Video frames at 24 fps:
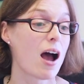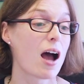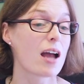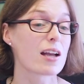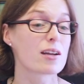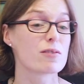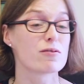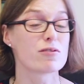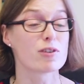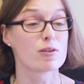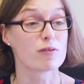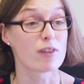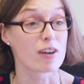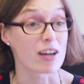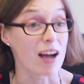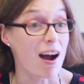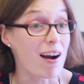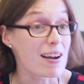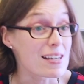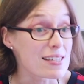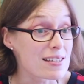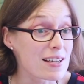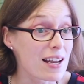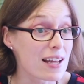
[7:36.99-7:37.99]
It can feel very
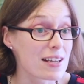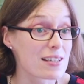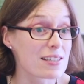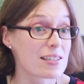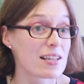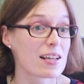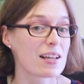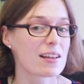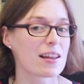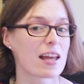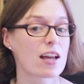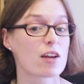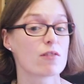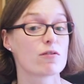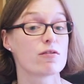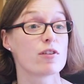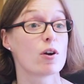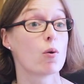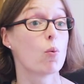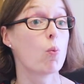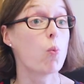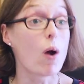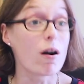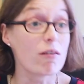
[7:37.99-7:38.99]
isolating. They can
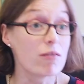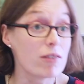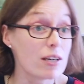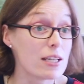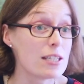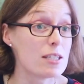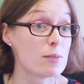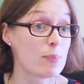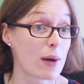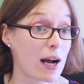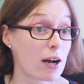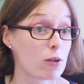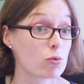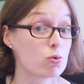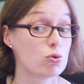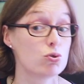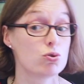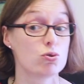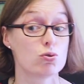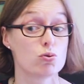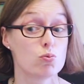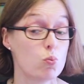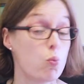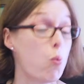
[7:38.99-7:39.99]
feel worried about
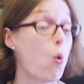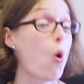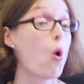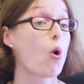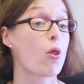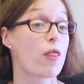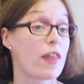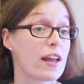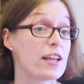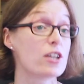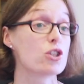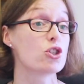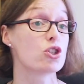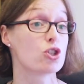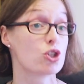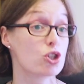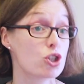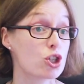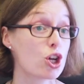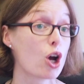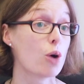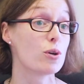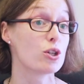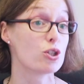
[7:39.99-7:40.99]
what they
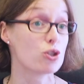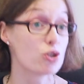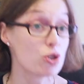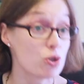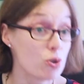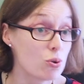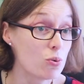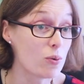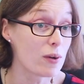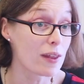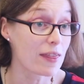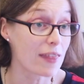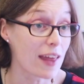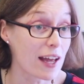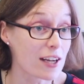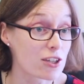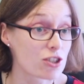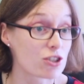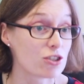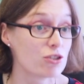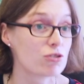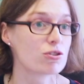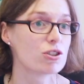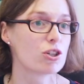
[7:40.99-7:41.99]
should go and do with their
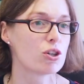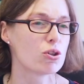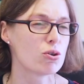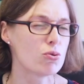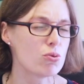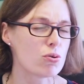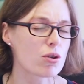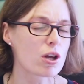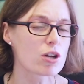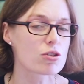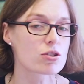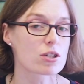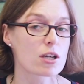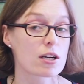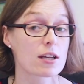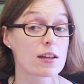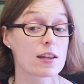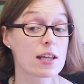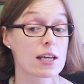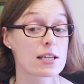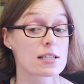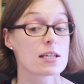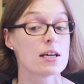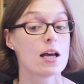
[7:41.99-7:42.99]
children and all those kind of
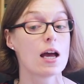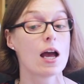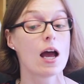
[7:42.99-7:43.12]
things.